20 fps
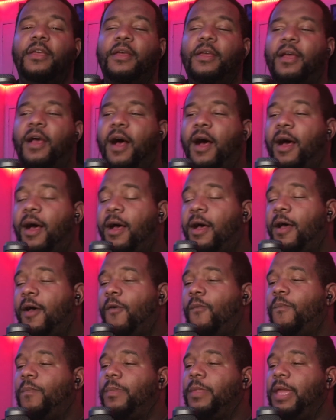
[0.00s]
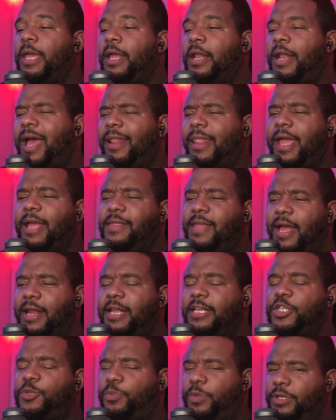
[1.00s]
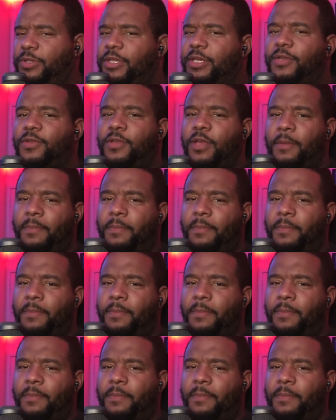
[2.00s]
Um, and I liked how they split this up.